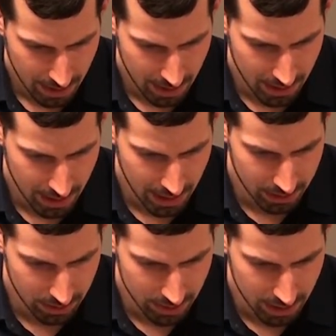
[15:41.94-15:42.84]
And then I
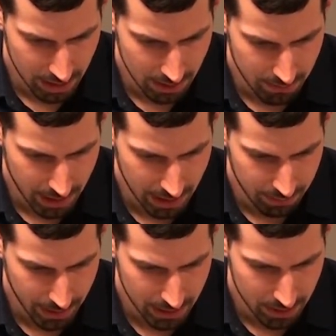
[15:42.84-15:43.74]
just need my
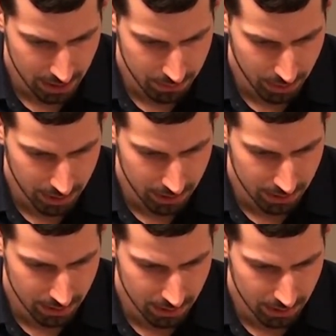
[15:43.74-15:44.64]
page template,
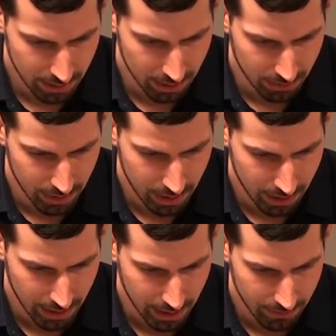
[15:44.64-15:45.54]
and over
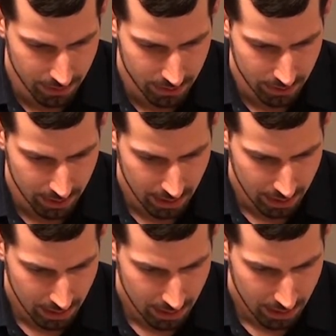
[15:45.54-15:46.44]
here I have this
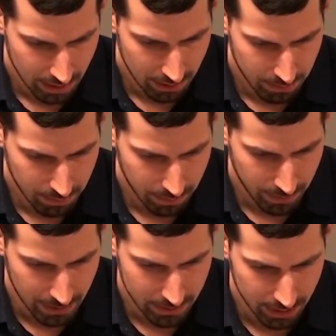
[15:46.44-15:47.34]

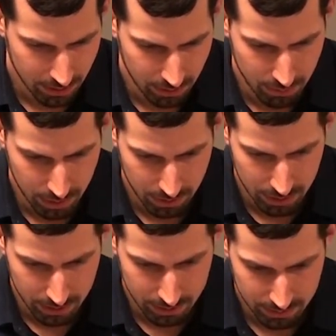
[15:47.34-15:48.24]
class called
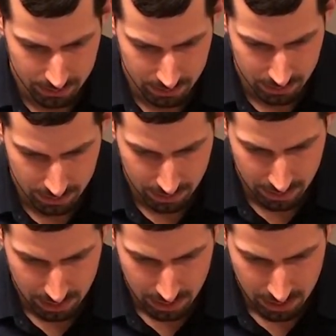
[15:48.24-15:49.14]
builder,
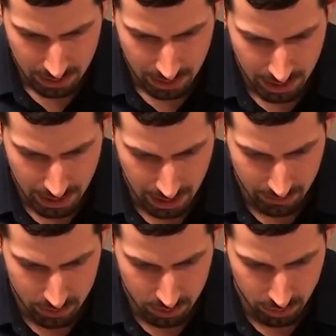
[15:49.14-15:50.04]
and I have
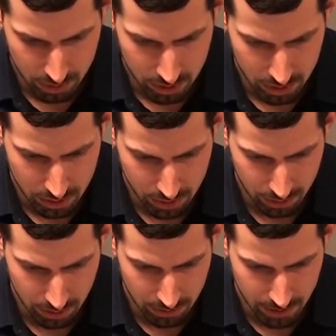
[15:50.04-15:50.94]
a switch
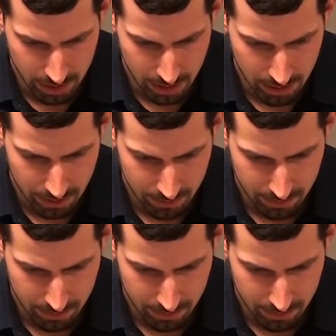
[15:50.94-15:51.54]
control over here